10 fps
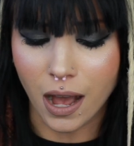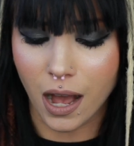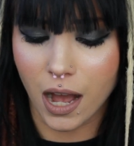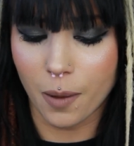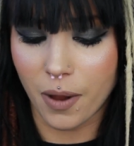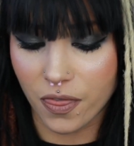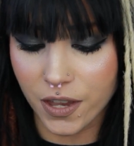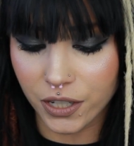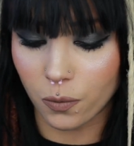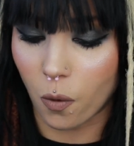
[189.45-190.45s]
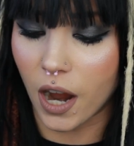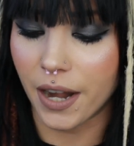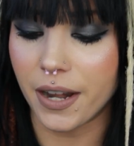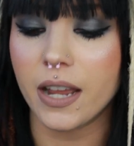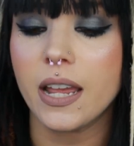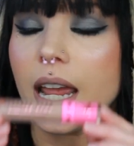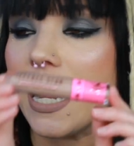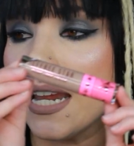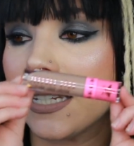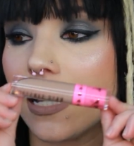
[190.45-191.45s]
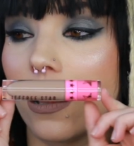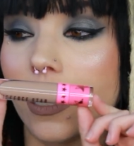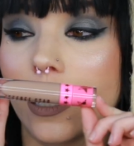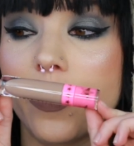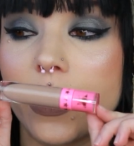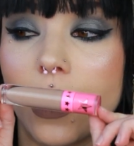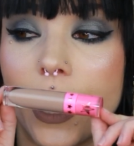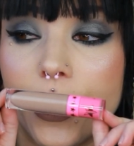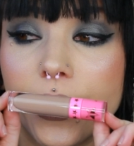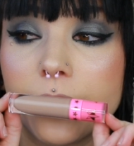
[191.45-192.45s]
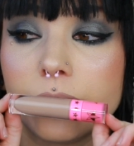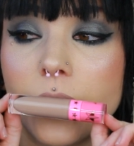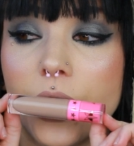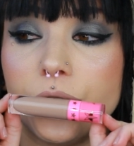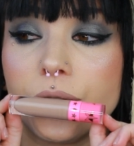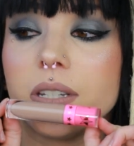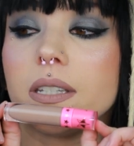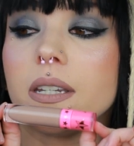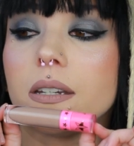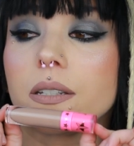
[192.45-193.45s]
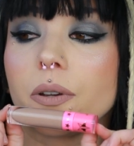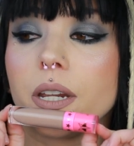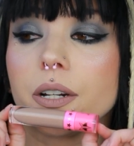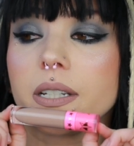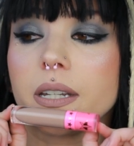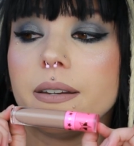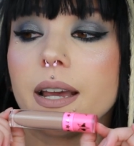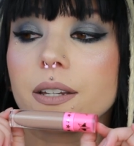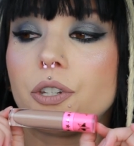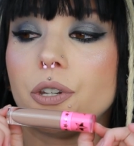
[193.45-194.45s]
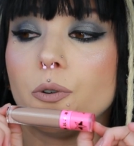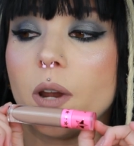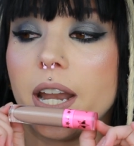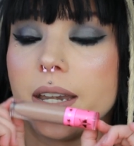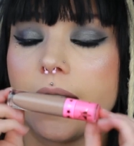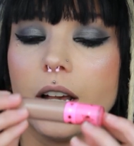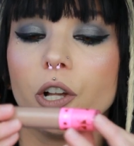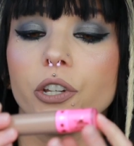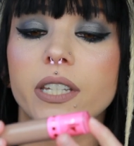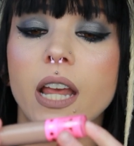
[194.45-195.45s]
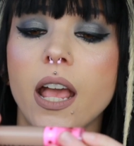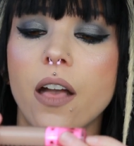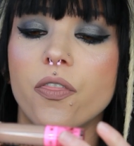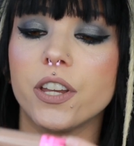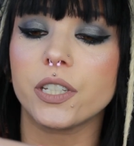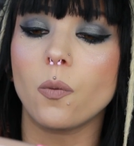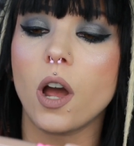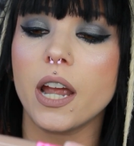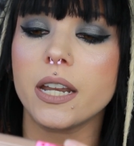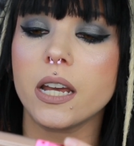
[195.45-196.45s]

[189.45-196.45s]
Um, this one is a little bit lighter, as you can see. So here is it next to Hidden Hills. This one,